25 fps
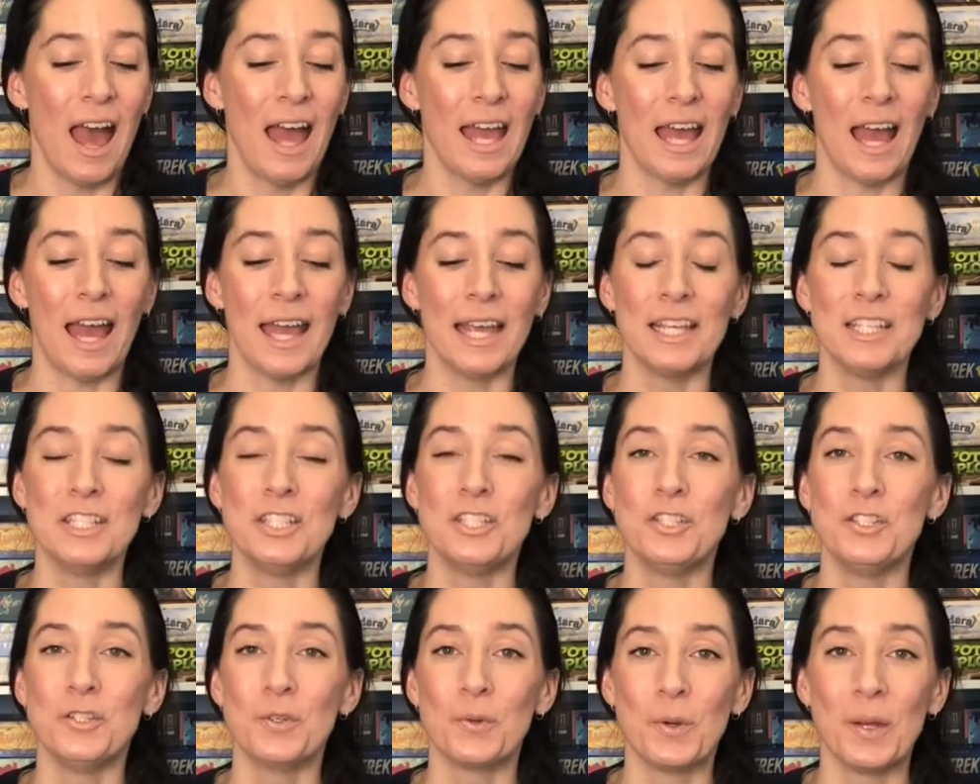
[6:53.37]
I
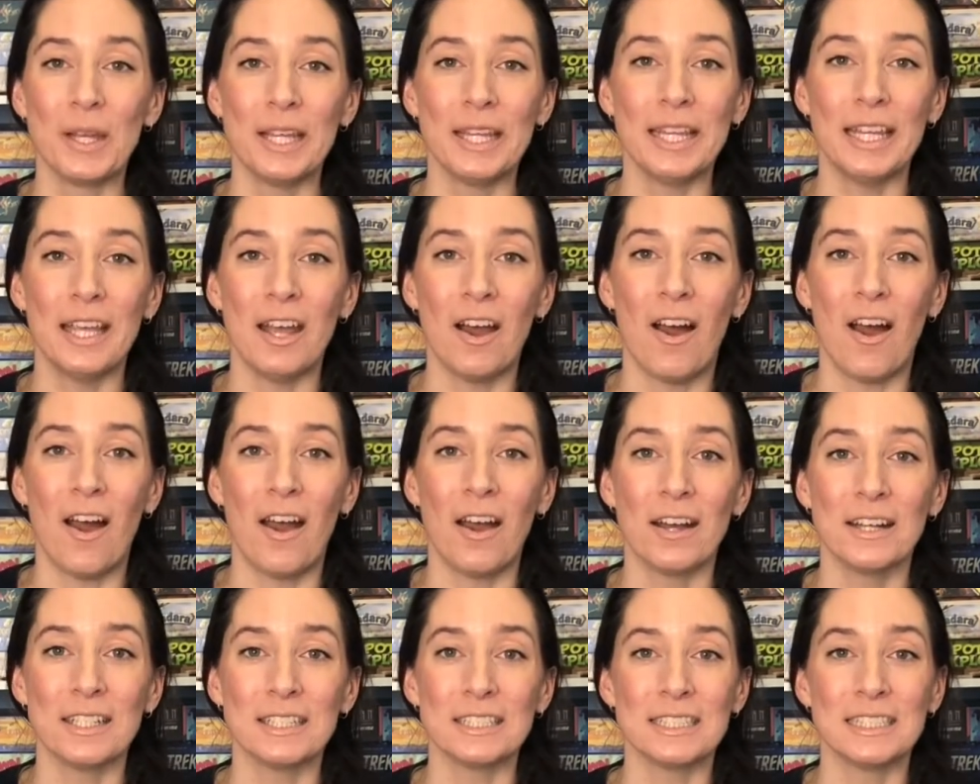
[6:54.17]
enjoy the
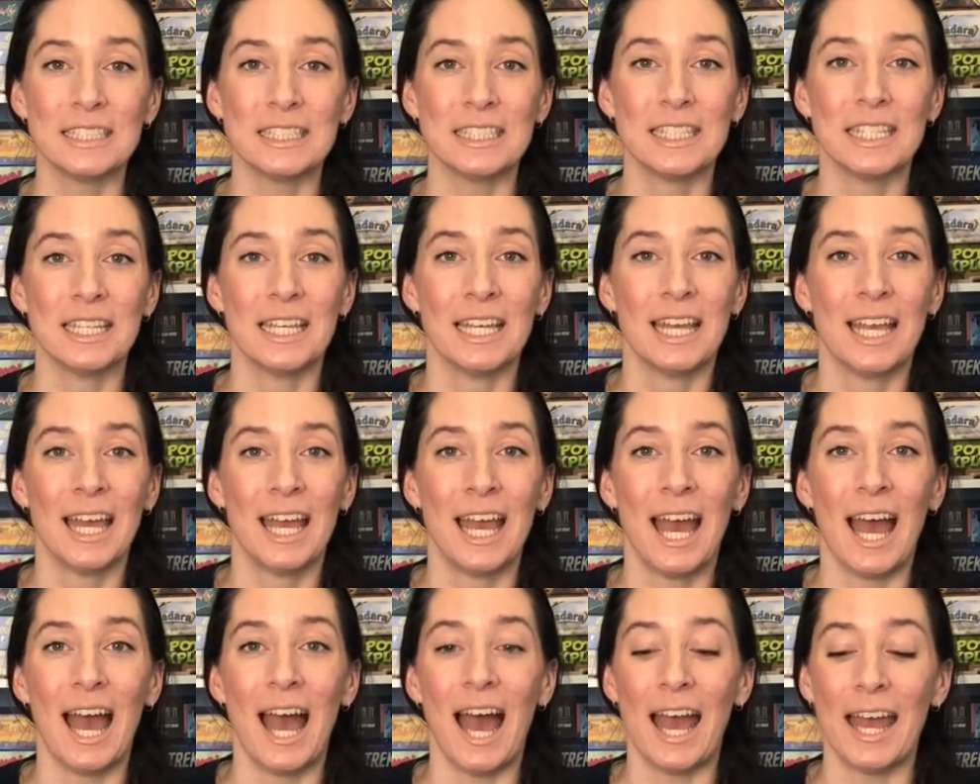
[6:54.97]
art,
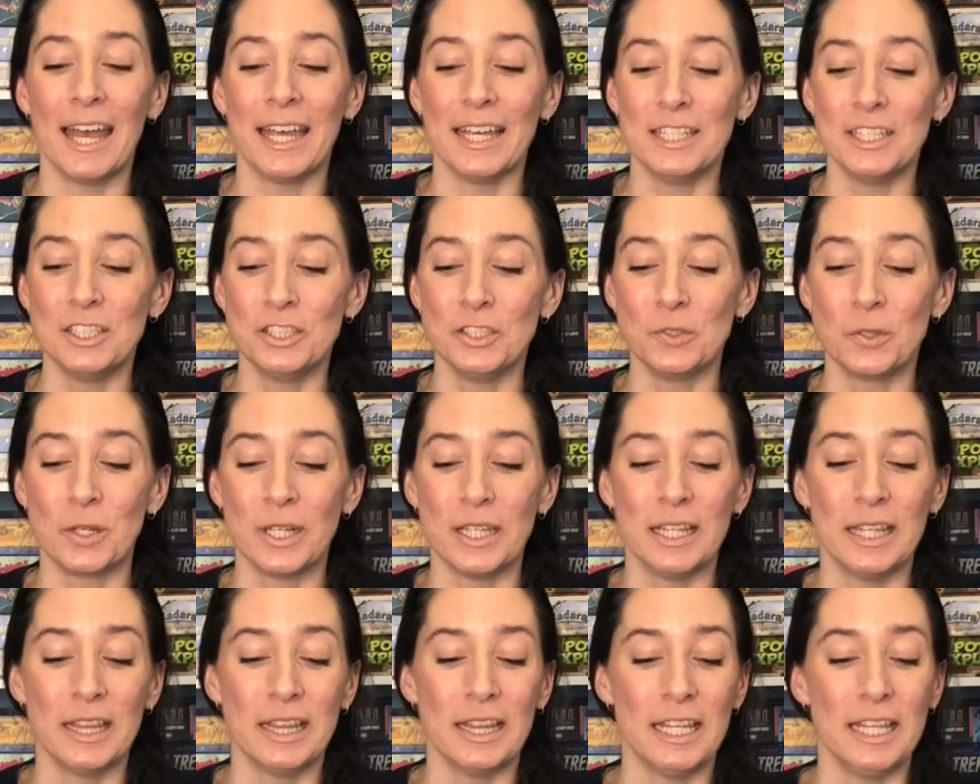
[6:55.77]
I enjoy
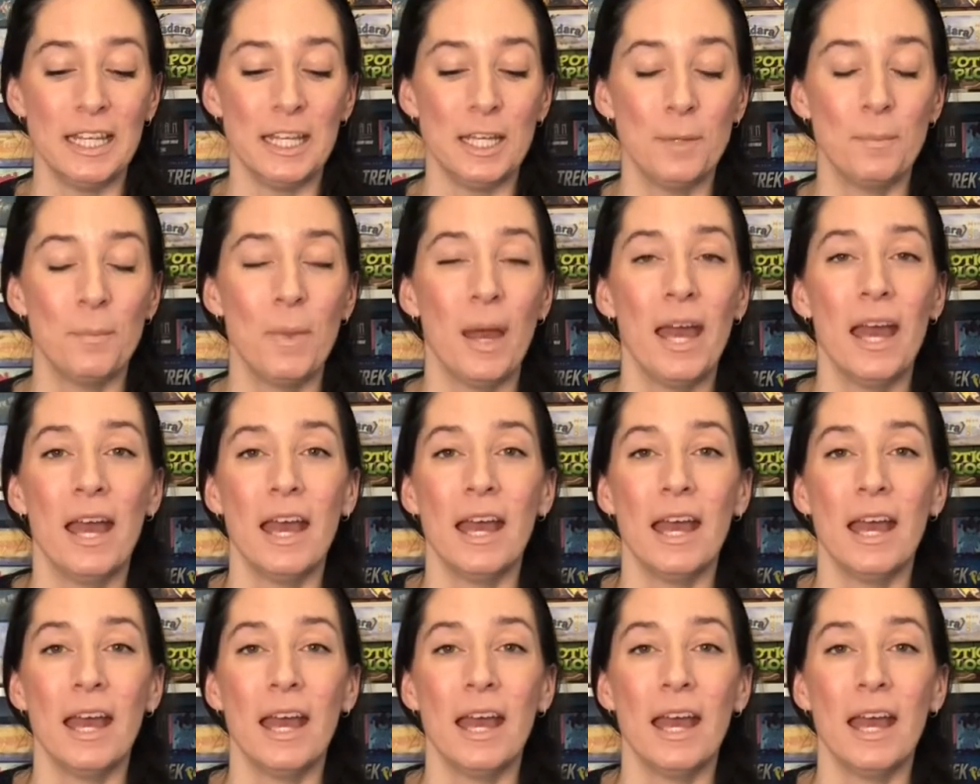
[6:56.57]
the theme.